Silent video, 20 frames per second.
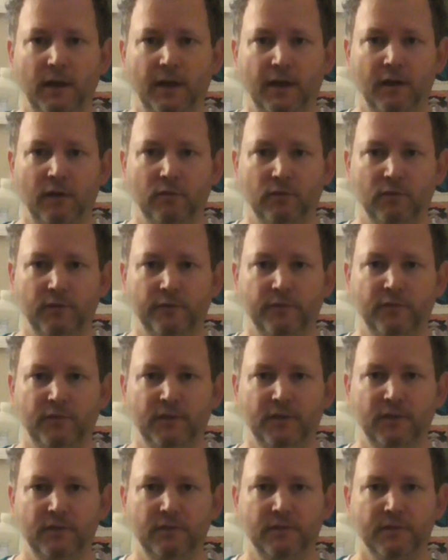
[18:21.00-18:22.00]
out if you
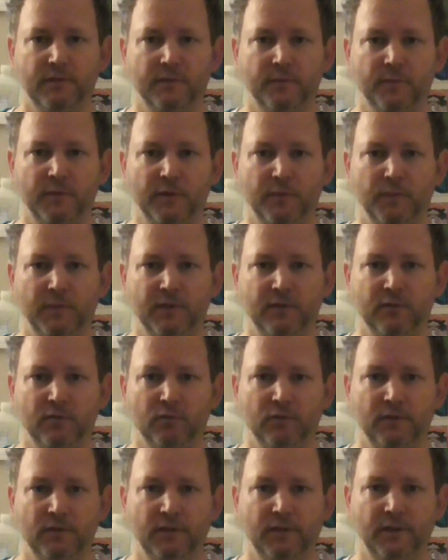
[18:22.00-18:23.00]
need something
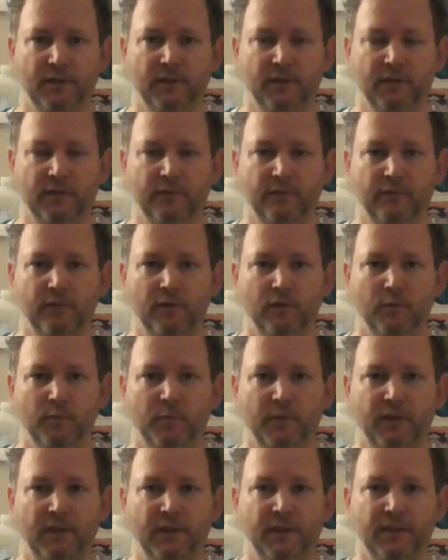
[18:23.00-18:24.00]
mental to think of.
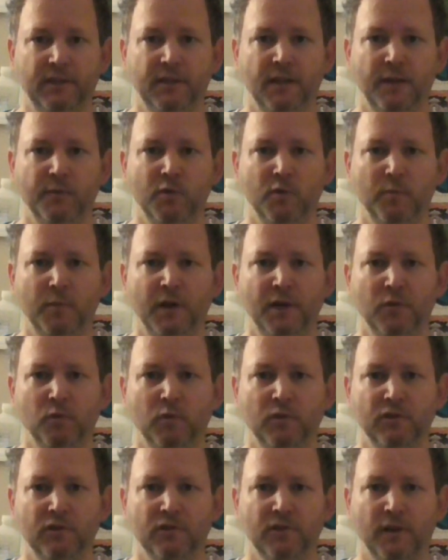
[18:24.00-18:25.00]
But anytime your mind
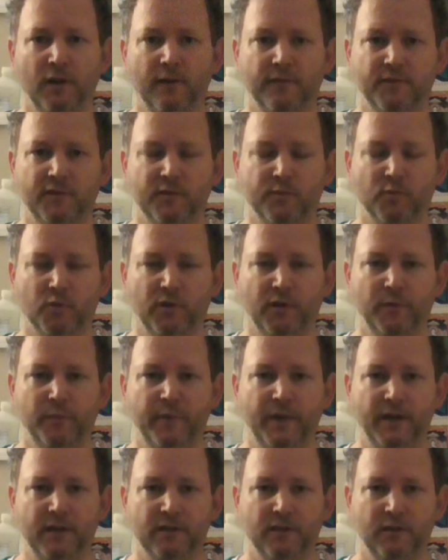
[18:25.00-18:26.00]
wanders off, just bring it
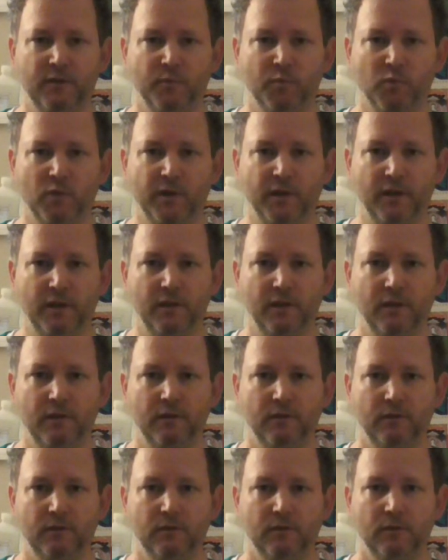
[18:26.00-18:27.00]
back to the breath.
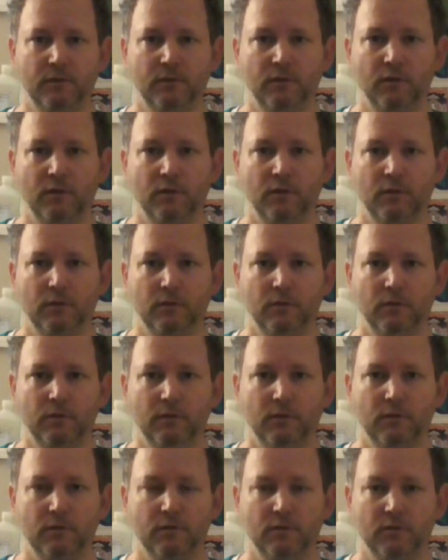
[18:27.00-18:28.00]

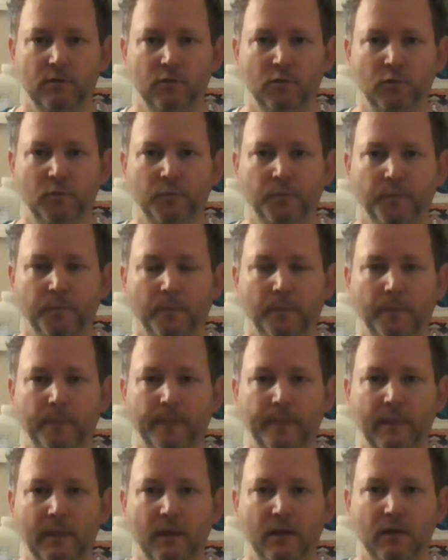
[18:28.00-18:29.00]
So
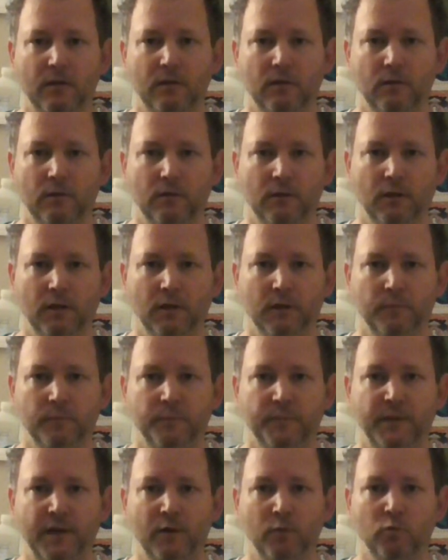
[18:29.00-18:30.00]

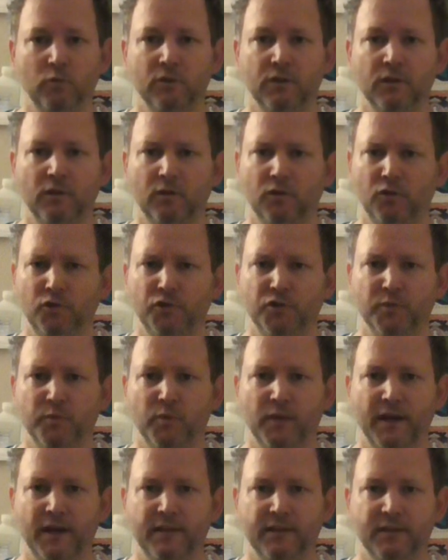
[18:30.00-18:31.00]
that will conclude your
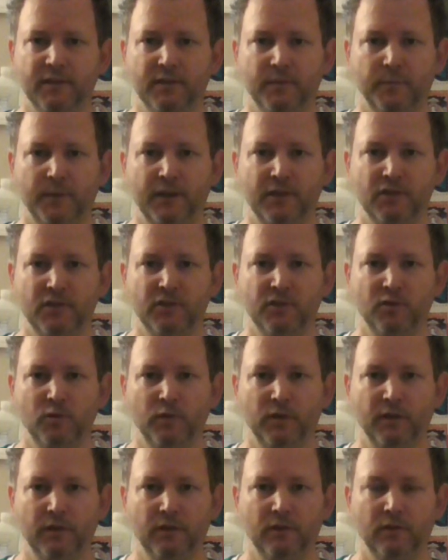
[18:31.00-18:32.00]
practice by just
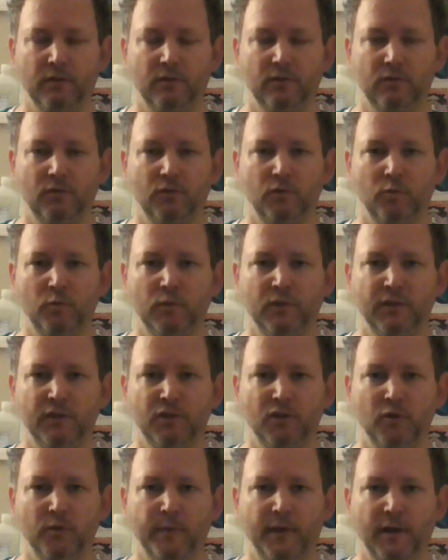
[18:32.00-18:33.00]
doing, you want to
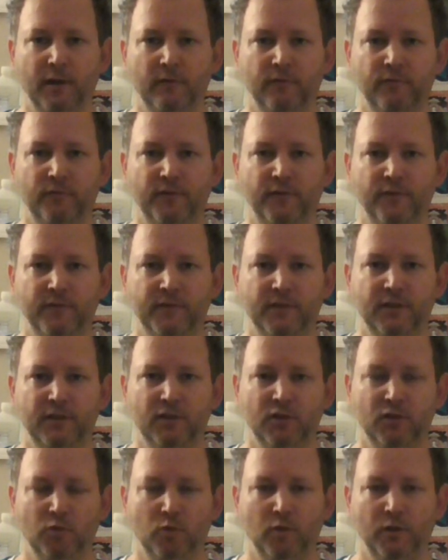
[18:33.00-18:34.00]
do about 15
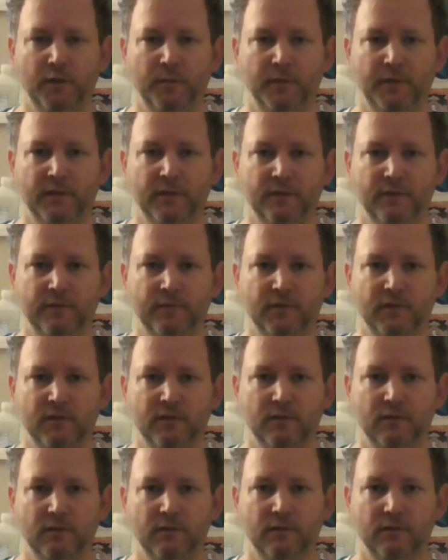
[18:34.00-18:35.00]
to 20 minutes of
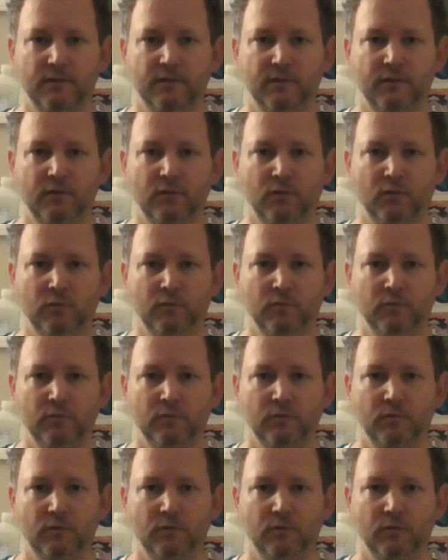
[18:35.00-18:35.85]
just still,